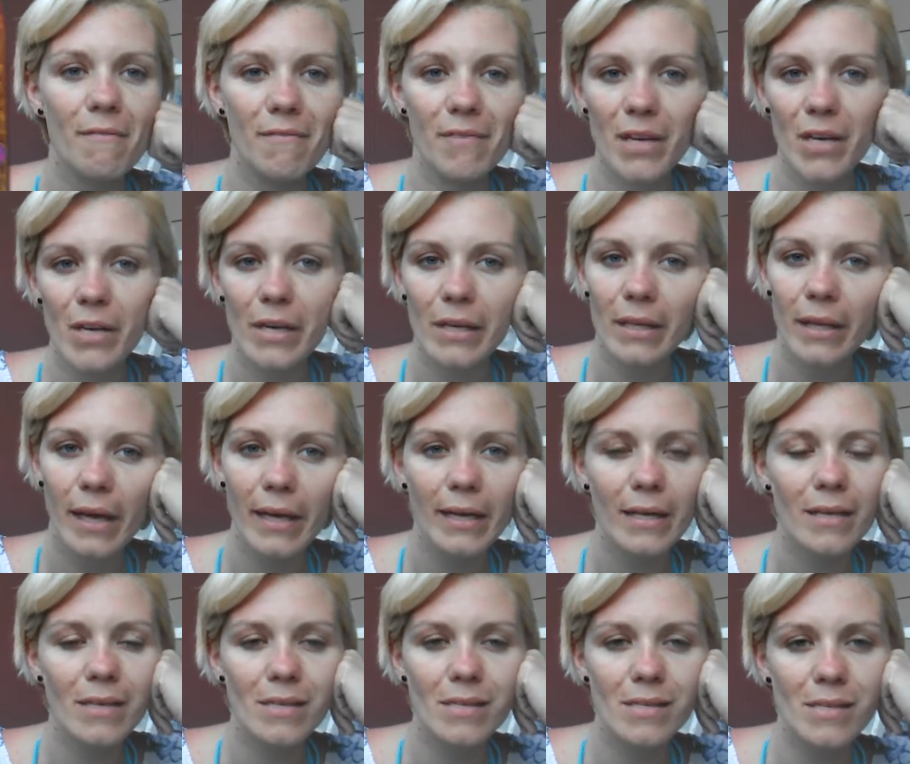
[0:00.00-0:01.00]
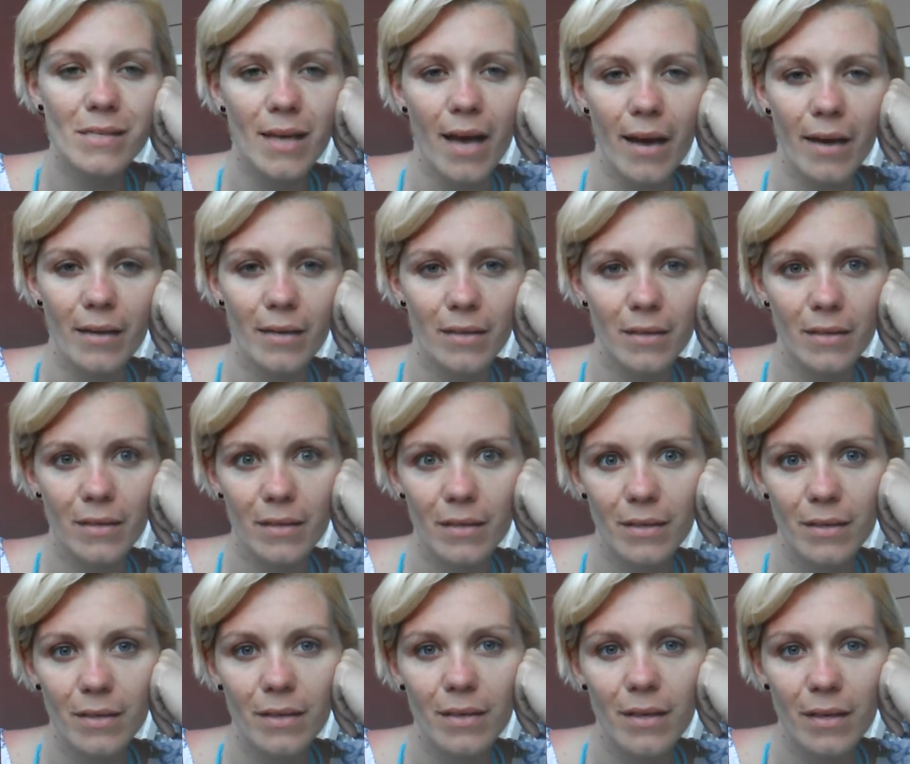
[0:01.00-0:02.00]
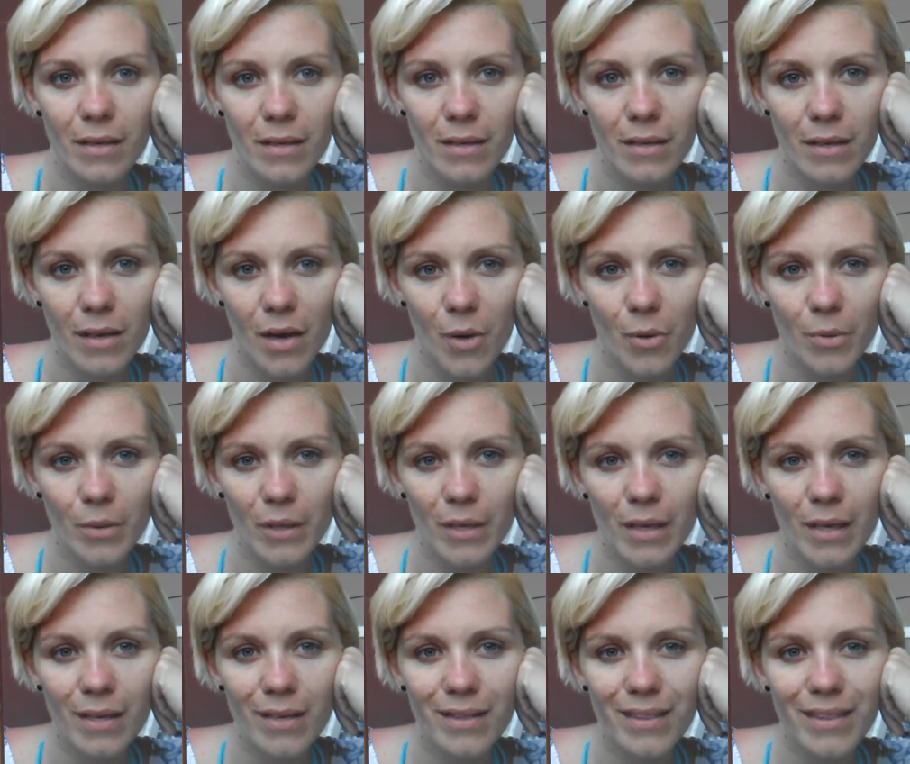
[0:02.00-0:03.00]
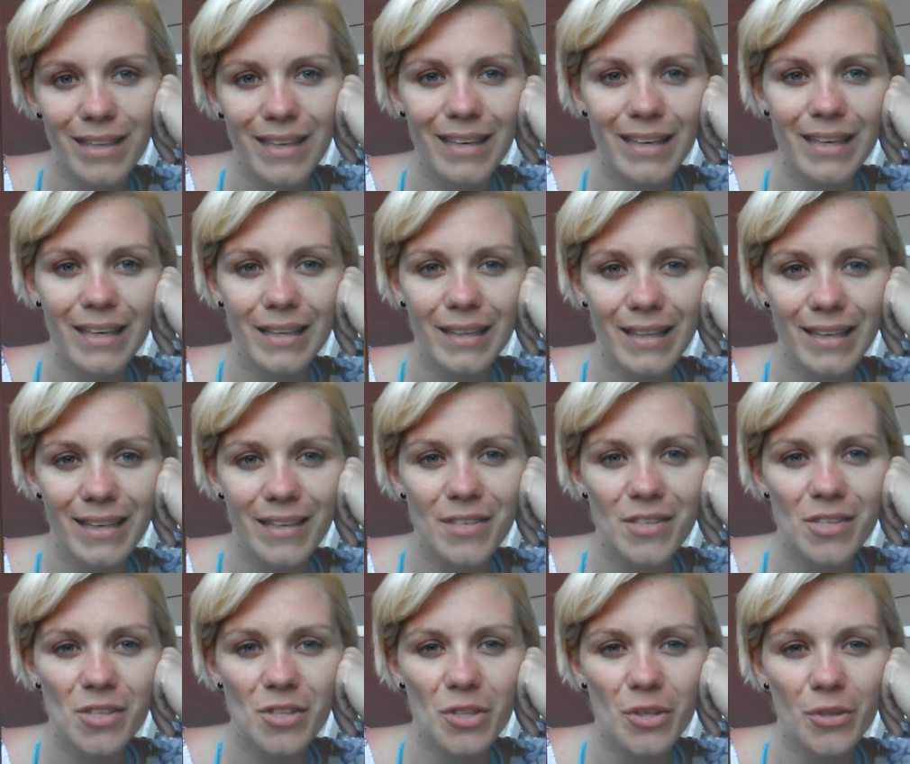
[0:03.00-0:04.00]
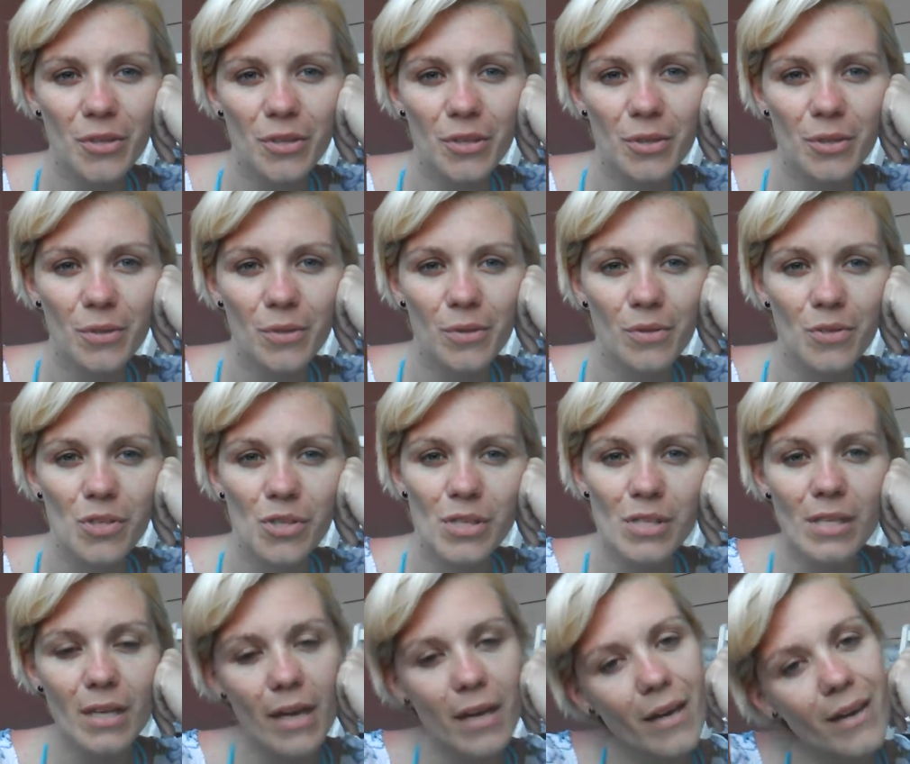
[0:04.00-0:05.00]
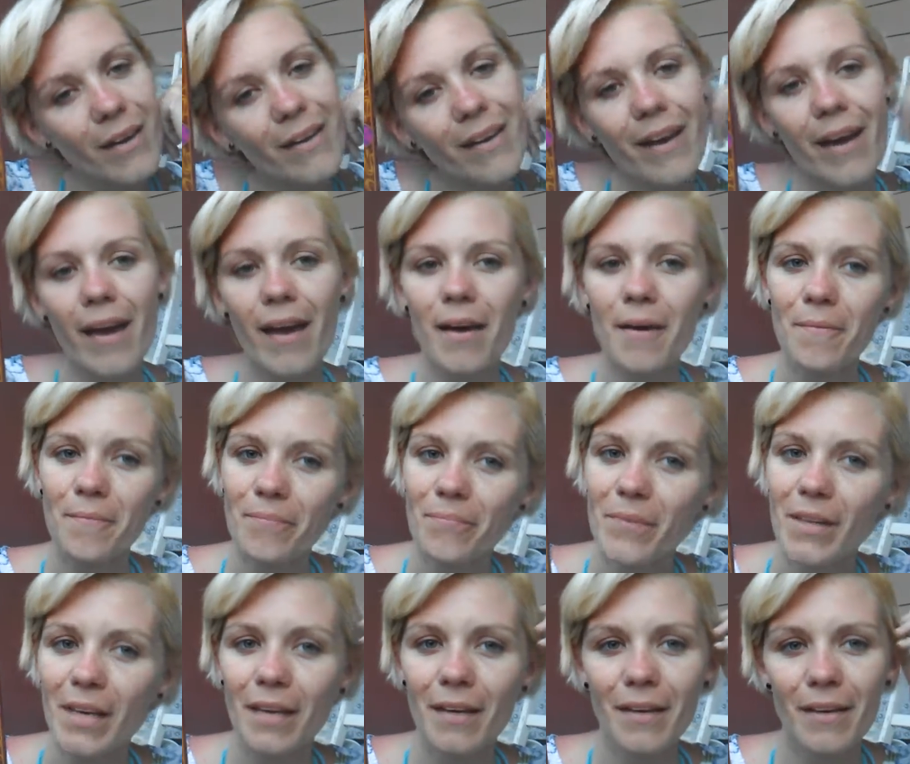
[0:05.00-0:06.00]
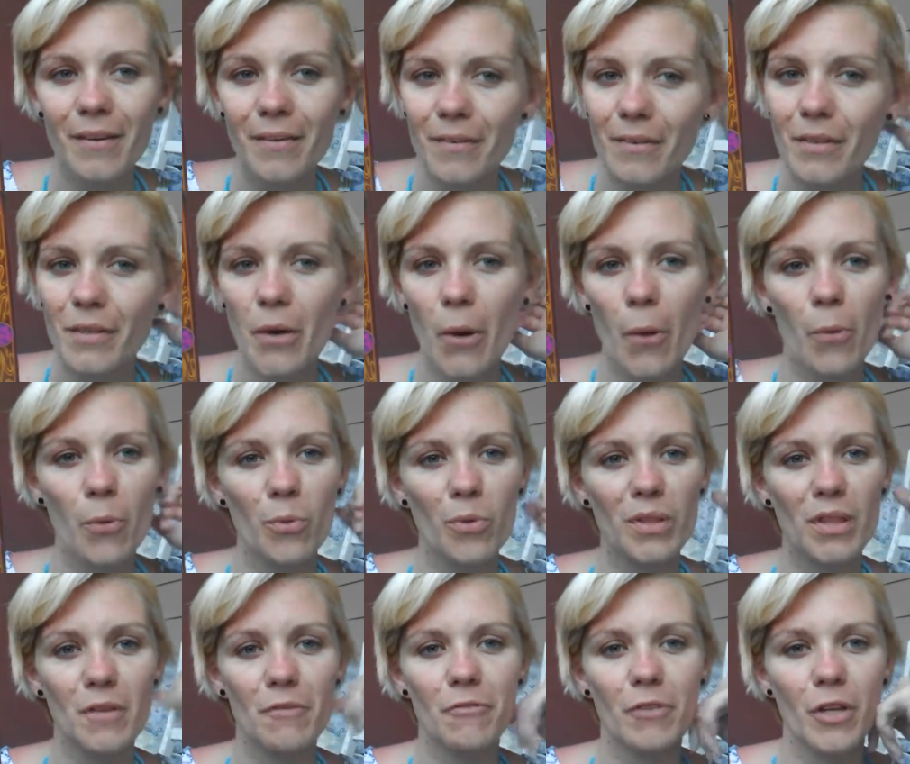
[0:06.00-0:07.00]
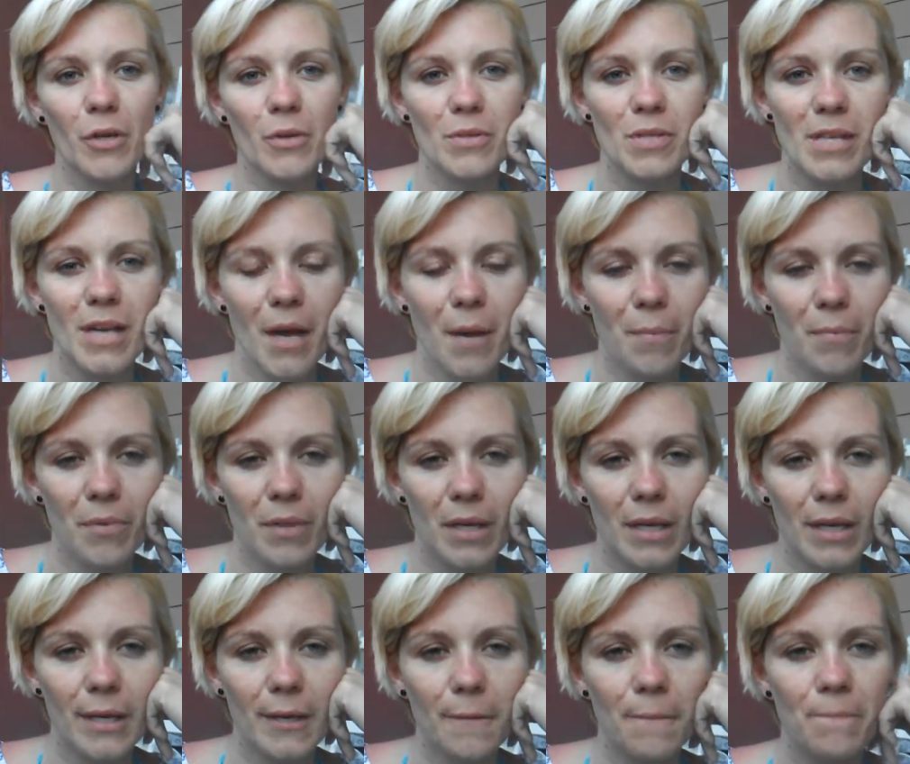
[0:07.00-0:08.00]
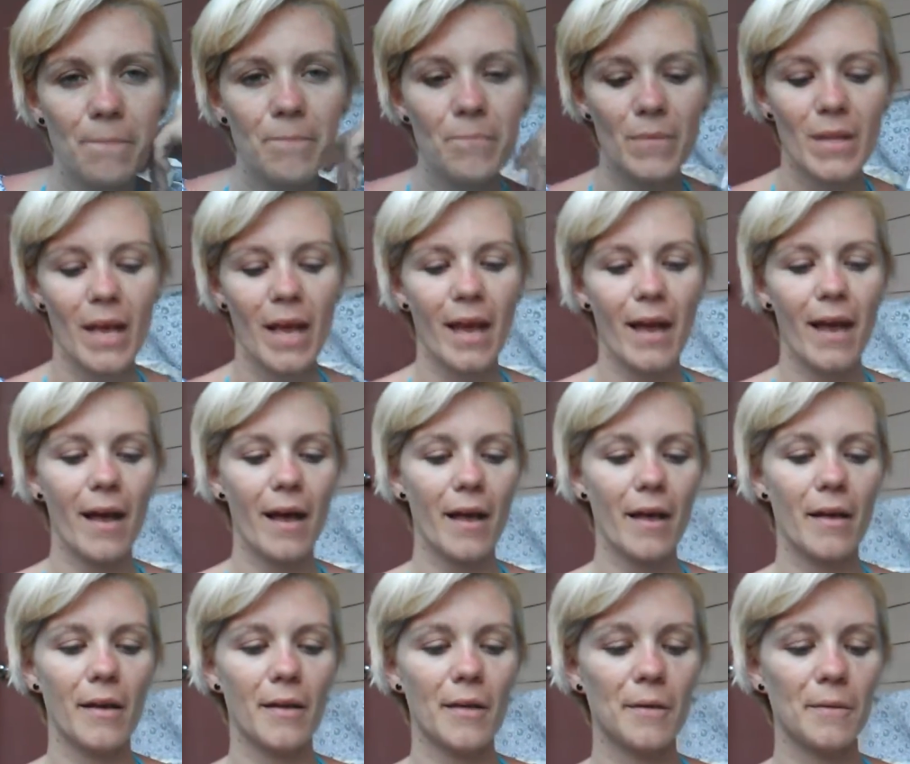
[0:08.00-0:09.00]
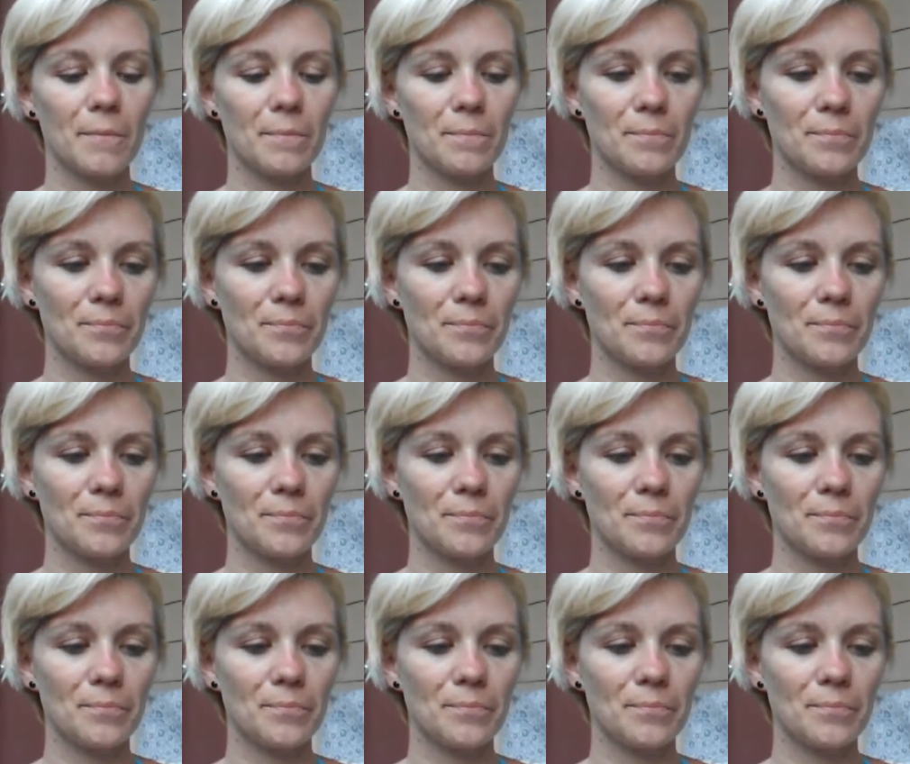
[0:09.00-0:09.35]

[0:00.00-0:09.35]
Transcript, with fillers: very like excited and not really thinking things through just like okay you know going with the flow type thing um,